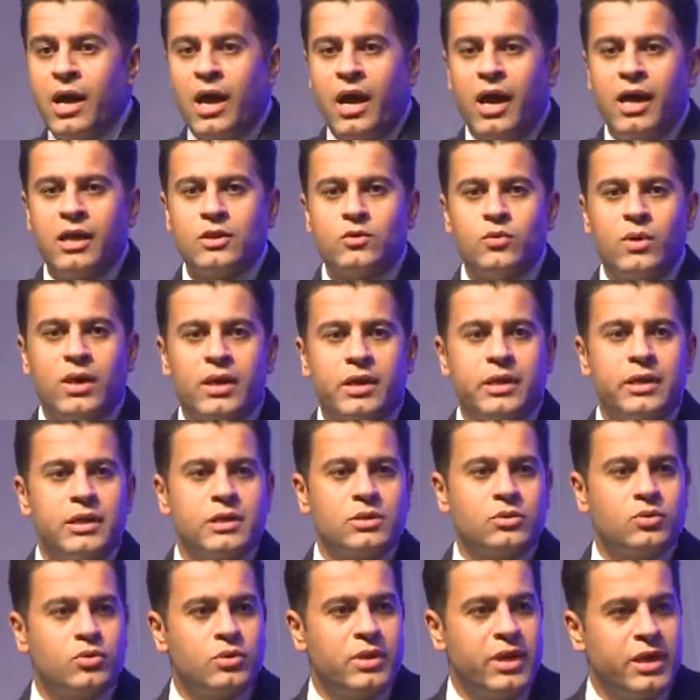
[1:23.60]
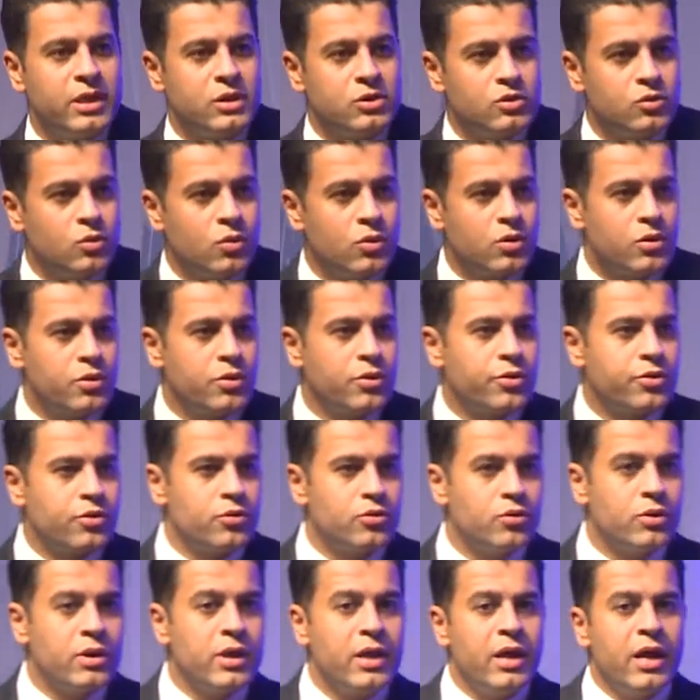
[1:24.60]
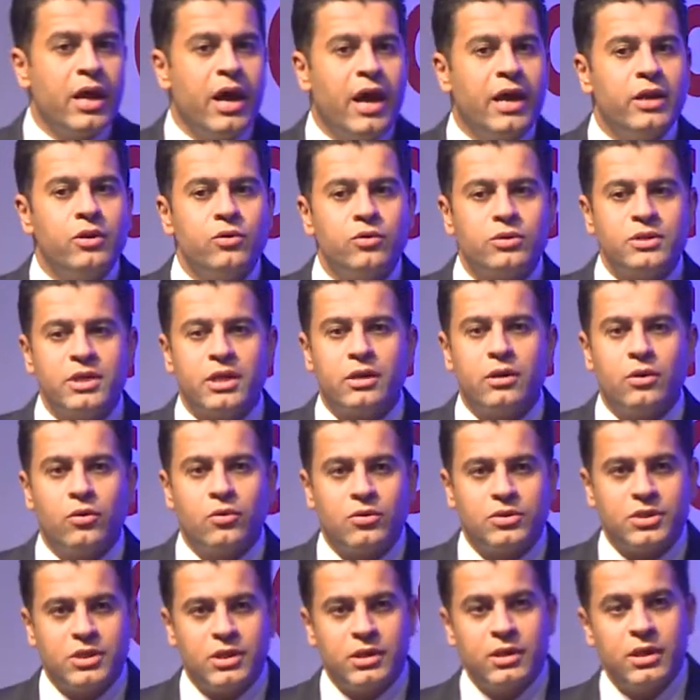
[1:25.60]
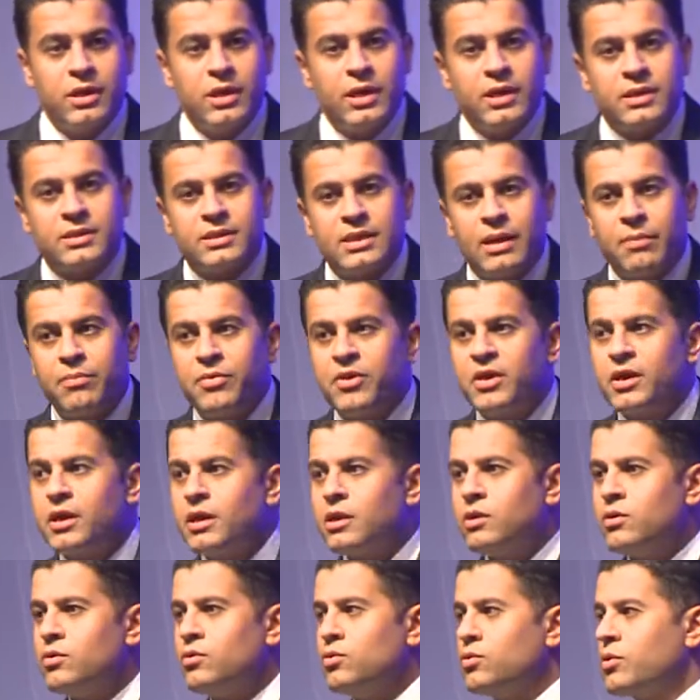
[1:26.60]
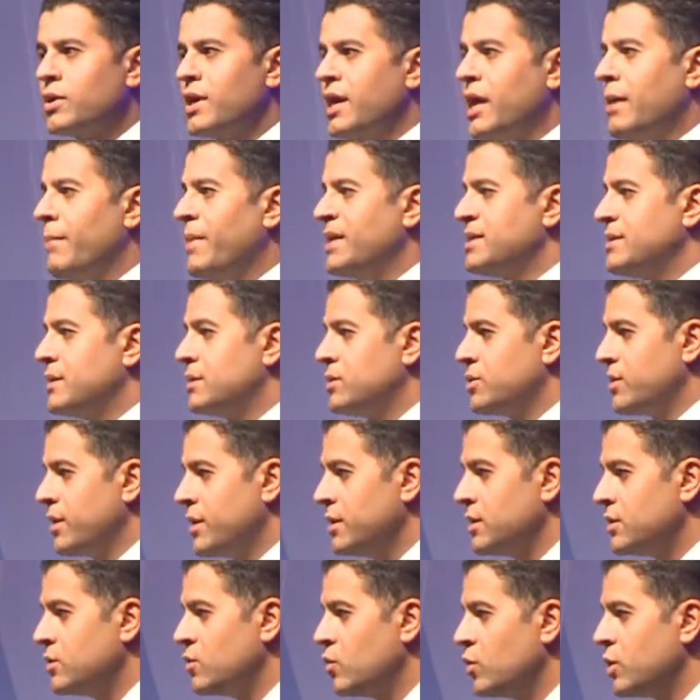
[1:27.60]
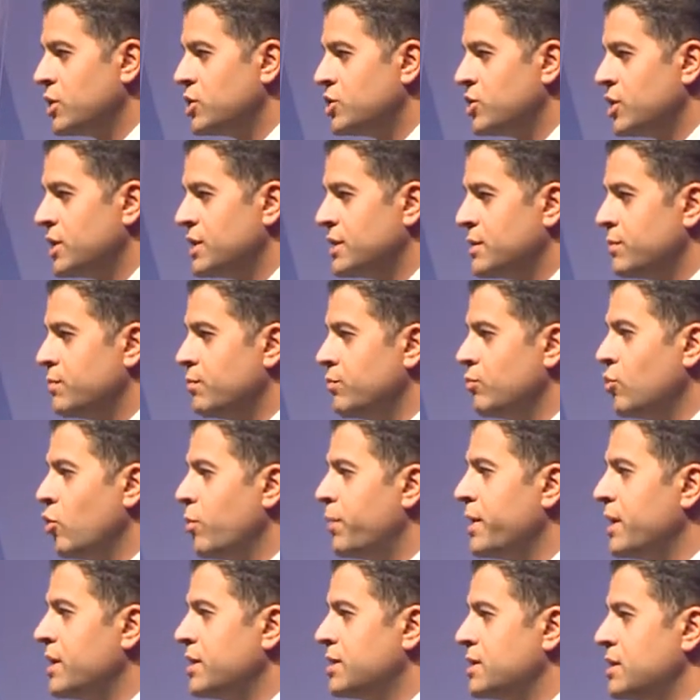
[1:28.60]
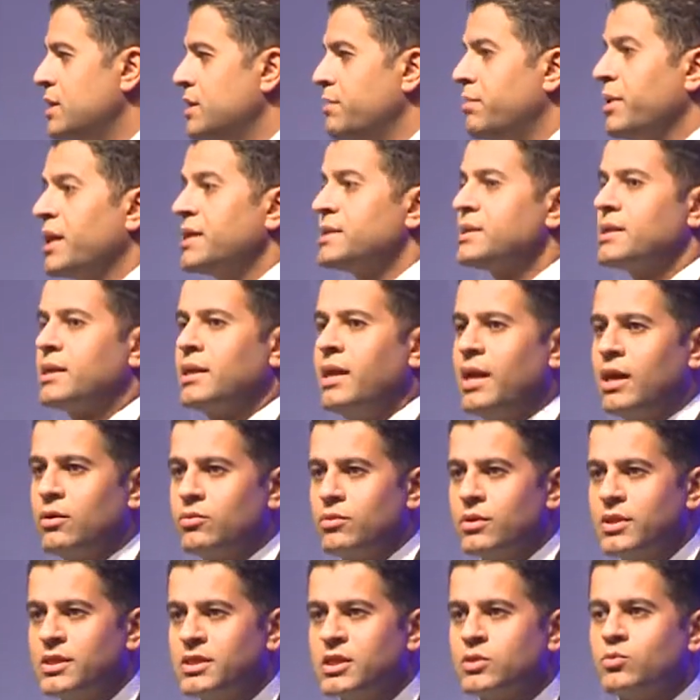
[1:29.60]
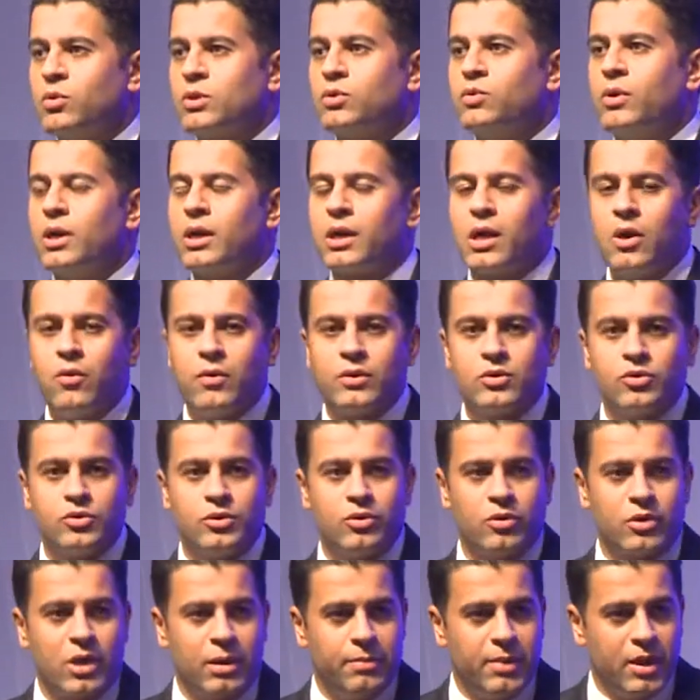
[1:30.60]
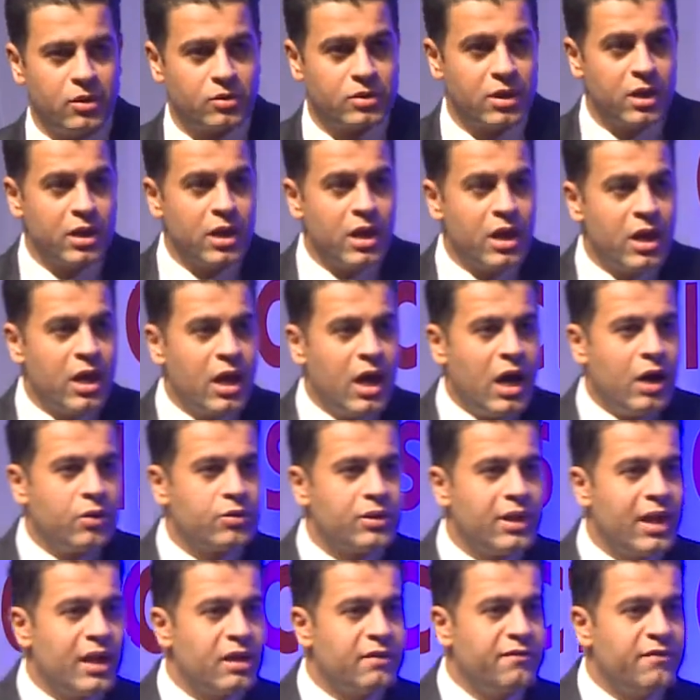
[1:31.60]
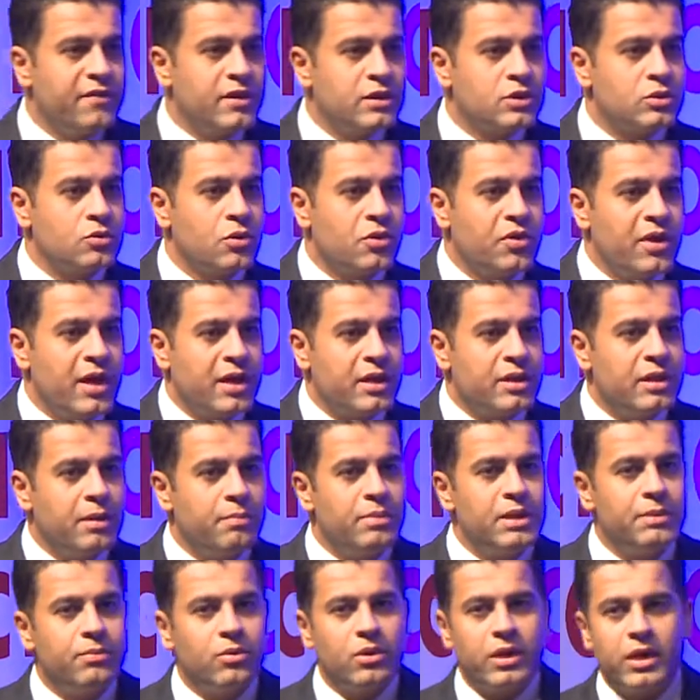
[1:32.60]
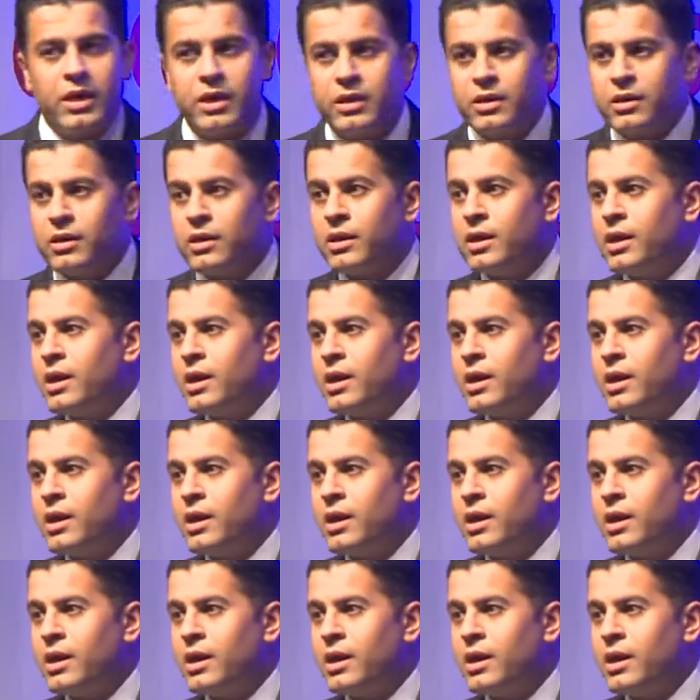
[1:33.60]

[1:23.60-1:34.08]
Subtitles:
And we are here today to walk you through a new technology. Something new came as a trend, which is mobility plus cloud. This is what we are going to talk about. I would like first to thank the people in